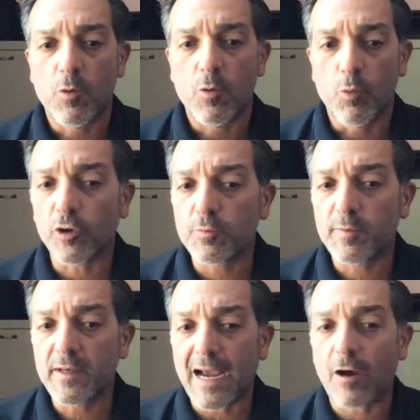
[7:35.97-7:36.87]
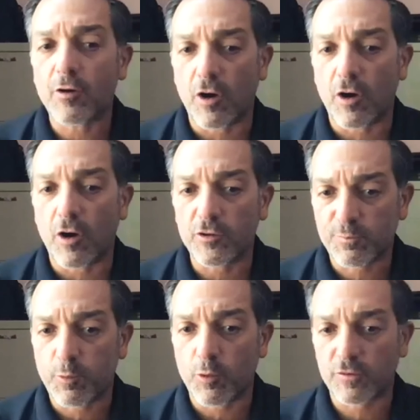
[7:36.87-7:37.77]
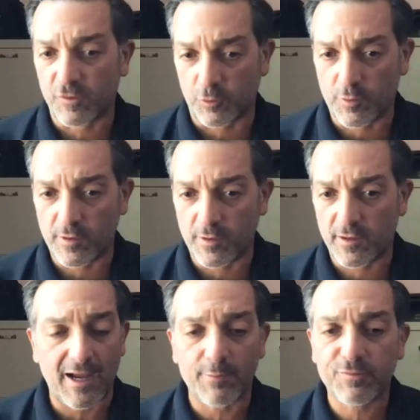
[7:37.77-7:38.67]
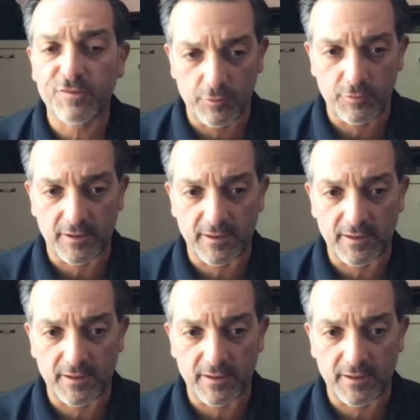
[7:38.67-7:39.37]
Will you be out on your sports arenas? Absolutely.